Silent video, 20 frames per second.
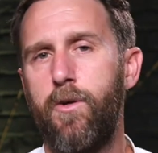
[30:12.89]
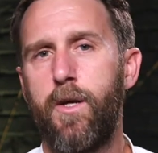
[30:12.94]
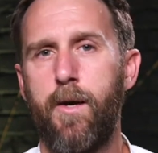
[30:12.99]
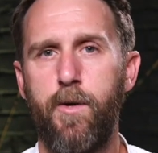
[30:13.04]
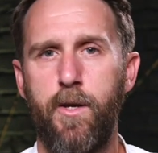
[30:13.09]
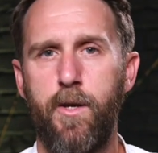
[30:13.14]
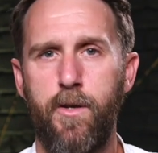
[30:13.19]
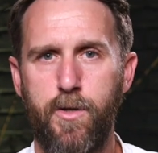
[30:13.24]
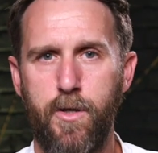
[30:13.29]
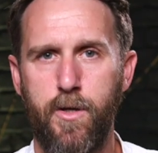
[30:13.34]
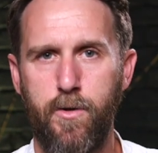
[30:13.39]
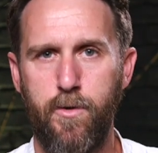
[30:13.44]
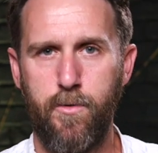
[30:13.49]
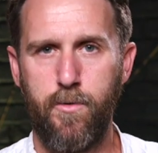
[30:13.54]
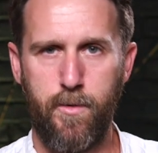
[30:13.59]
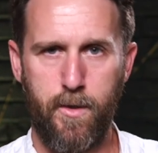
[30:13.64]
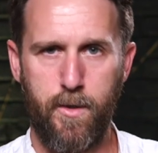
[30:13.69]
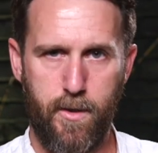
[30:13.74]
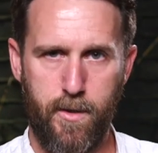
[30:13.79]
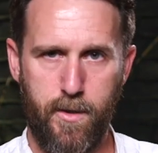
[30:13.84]
who come in and
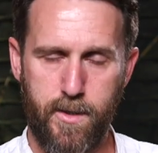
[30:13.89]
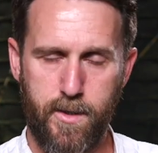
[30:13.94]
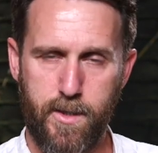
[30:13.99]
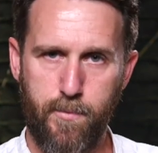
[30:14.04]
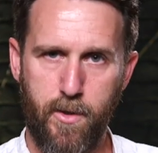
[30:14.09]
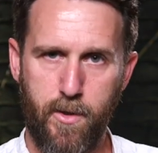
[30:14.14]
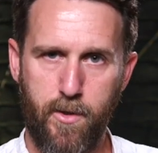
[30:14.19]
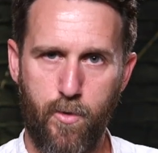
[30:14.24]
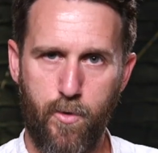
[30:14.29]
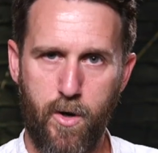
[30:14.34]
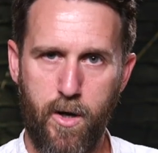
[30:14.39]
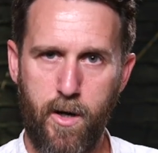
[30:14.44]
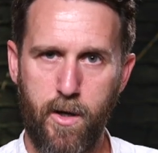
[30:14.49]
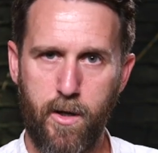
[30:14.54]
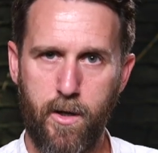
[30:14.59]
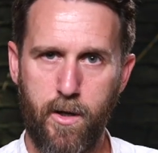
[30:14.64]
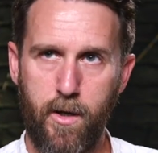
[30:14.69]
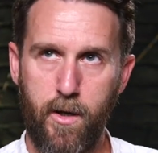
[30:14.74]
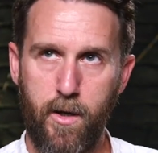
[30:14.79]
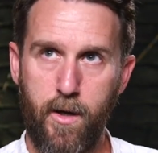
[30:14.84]
do some of the
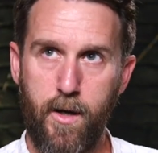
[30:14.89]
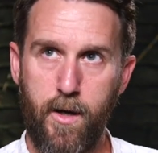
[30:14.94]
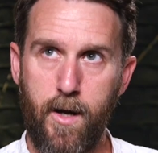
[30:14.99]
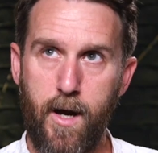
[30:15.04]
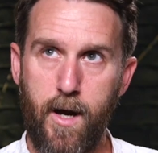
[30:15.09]
work.